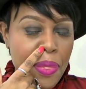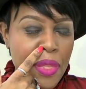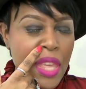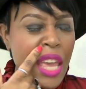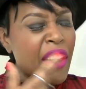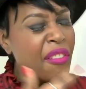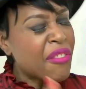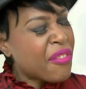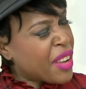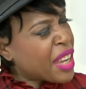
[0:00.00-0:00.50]

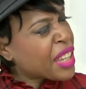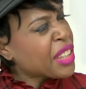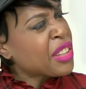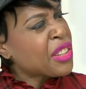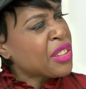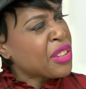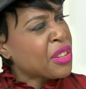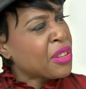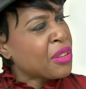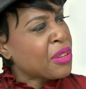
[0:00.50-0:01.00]
yeah,
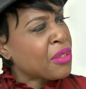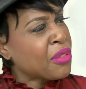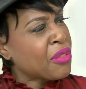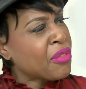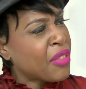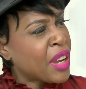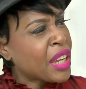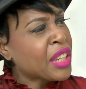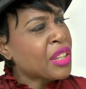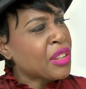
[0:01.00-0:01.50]
thank you
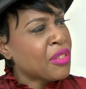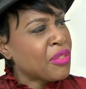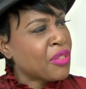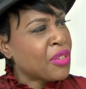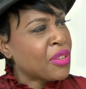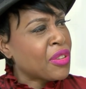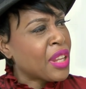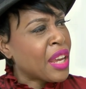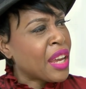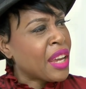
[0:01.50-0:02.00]

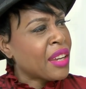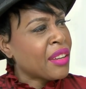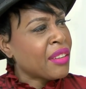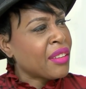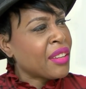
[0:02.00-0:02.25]
for that.